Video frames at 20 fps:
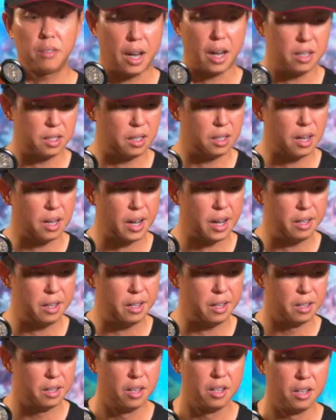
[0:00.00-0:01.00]
canister
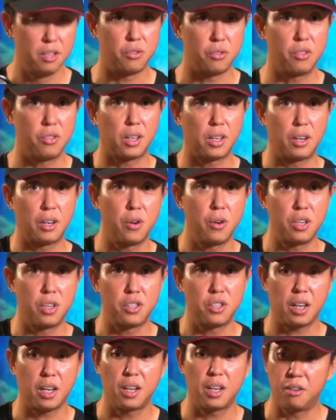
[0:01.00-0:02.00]
lights, so you can go
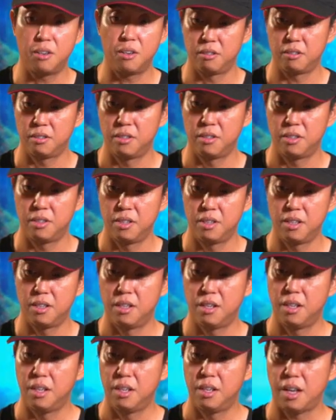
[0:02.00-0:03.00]
and check it out.
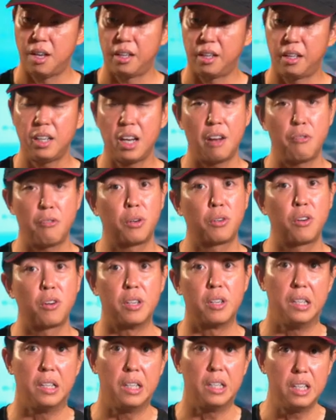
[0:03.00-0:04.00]
I think they have one
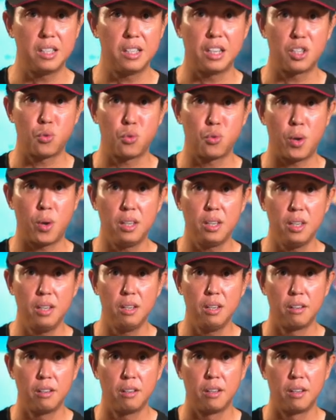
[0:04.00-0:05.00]
called a
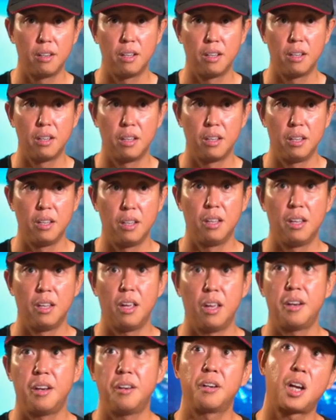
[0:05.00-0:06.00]
D620,
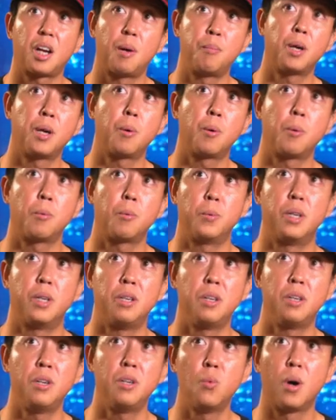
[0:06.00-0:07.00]
and they're coming out with
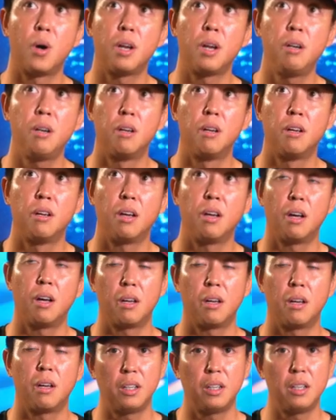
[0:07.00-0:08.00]
a new one.
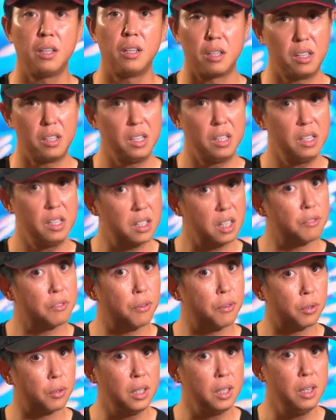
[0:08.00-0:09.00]
I think it's a
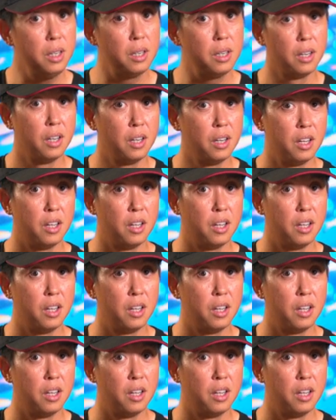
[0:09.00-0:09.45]
D640,